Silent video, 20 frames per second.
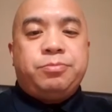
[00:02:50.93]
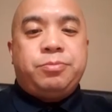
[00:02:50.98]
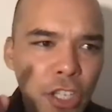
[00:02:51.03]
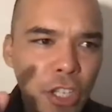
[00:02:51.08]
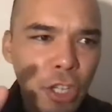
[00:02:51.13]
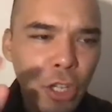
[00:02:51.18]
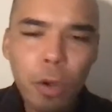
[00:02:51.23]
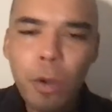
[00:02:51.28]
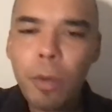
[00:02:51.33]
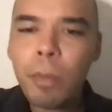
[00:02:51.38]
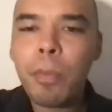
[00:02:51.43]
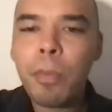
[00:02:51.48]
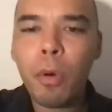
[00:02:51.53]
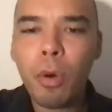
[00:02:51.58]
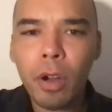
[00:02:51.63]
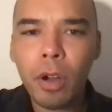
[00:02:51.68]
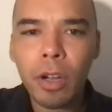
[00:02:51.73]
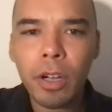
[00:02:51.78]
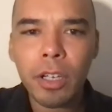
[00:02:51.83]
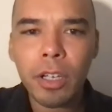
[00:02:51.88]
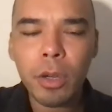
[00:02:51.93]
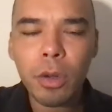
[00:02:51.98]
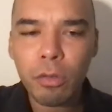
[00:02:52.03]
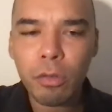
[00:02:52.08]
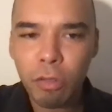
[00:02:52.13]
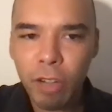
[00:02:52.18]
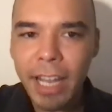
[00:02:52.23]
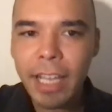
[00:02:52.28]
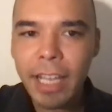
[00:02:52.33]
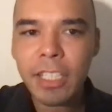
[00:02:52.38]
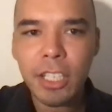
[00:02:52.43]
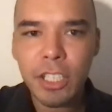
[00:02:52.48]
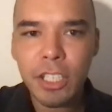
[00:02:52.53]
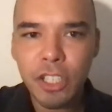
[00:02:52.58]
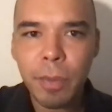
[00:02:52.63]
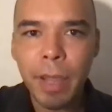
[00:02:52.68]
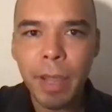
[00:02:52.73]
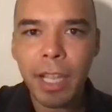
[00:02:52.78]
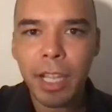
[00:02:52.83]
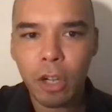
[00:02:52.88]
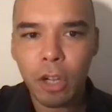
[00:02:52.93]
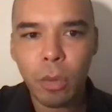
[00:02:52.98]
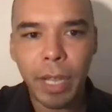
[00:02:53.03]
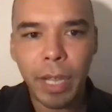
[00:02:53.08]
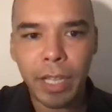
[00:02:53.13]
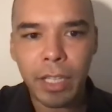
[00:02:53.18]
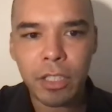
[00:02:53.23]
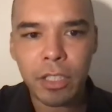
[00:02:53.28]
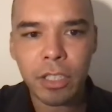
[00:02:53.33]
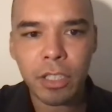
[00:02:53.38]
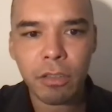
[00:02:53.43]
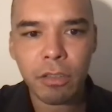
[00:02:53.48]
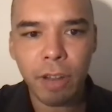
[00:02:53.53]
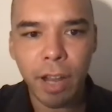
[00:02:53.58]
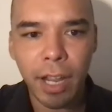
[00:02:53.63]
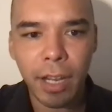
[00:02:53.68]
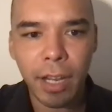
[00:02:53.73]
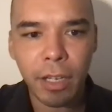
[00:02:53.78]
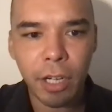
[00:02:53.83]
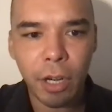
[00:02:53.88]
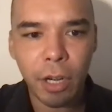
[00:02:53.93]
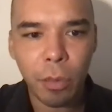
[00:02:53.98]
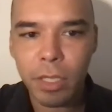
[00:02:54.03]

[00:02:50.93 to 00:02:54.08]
So you were raised in Jamaica, Queens, right?